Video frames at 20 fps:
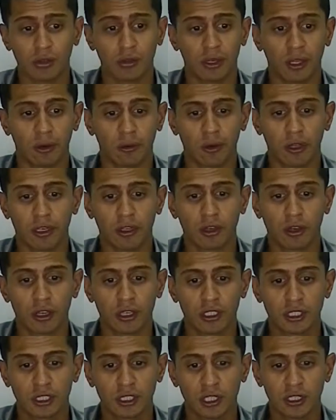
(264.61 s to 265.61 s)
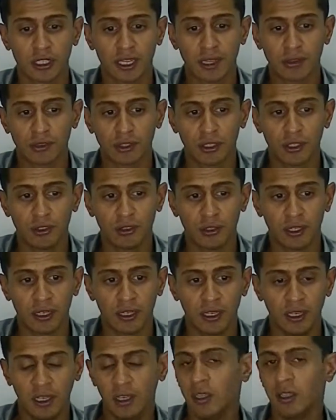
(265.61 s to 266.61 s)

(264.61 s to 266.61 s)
unit. When you're going to shut down the unit,